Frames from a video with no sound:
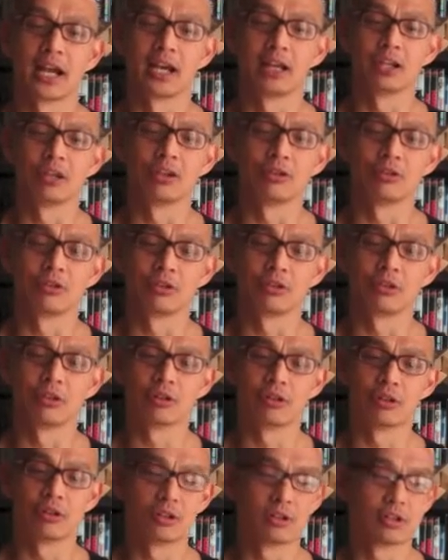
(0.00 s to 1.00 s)
And
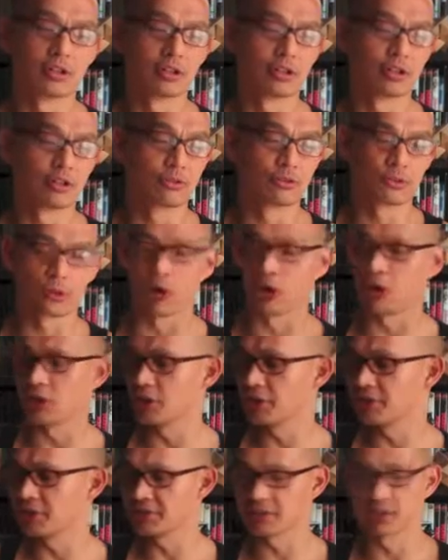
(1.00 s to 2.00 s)
for
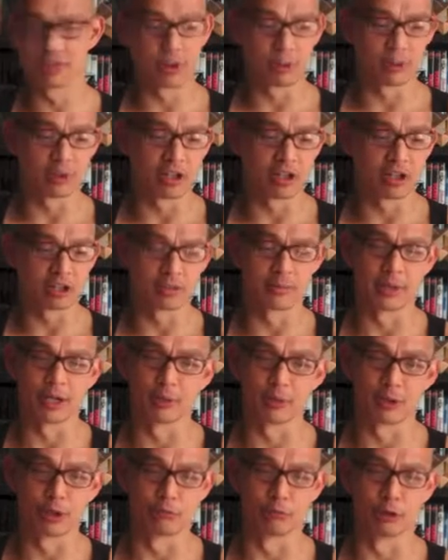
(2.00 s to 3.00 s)
all the stuff that we talked
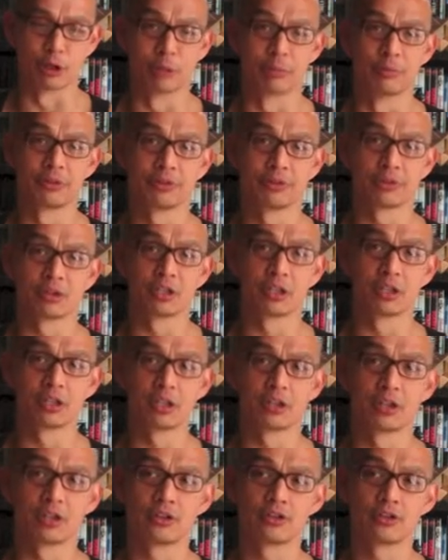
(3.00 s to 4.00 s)
about with the ropes,
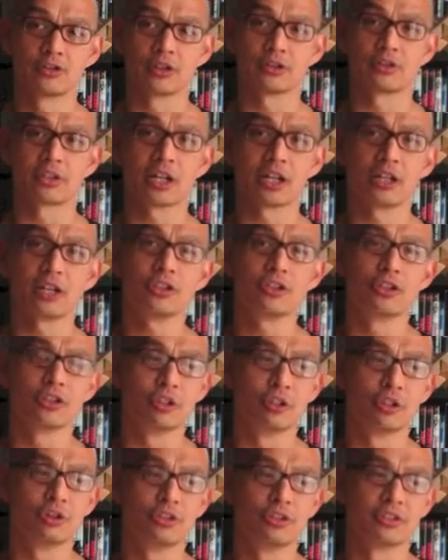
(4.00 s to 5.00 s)
just kind of
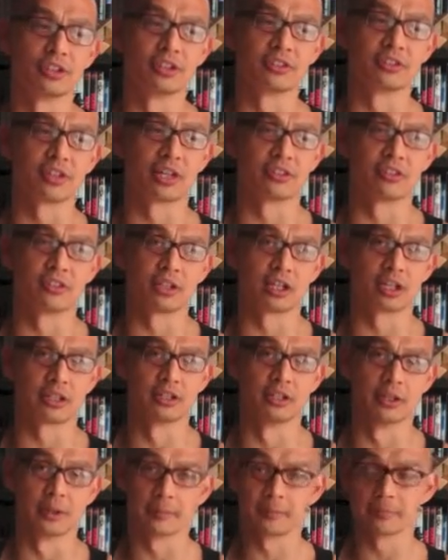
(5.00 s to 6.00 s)
use this as like
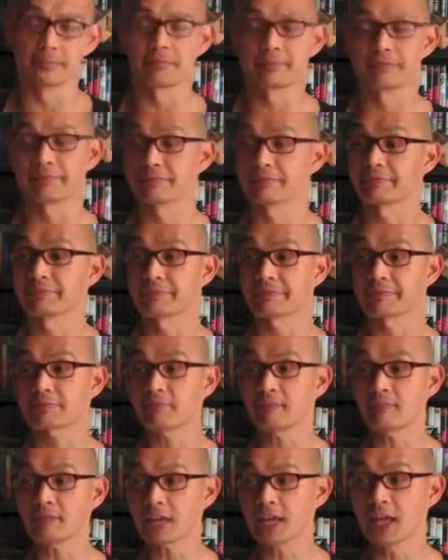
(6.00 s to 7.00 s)
a
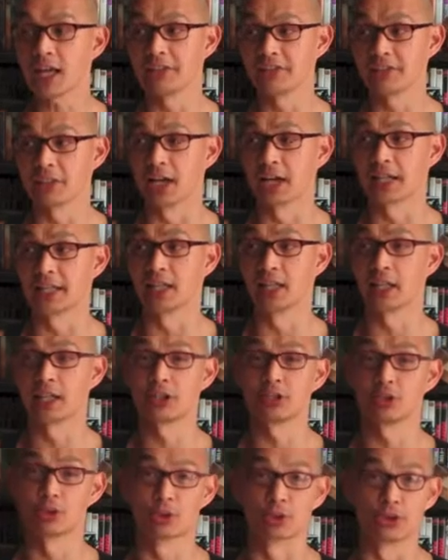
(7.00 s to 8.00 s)

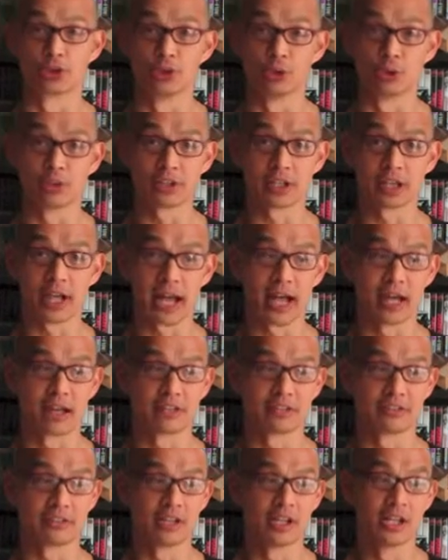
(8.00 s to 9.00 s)
guideline, or use it
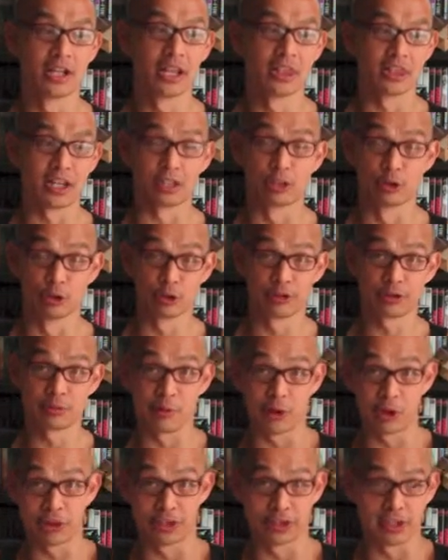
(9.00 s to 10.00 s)
as that little
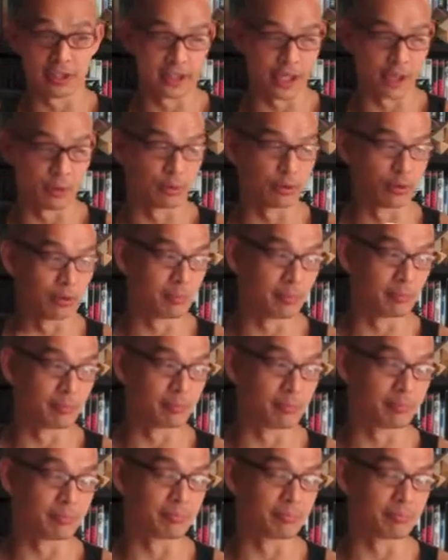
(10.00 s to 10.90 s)
small thing that will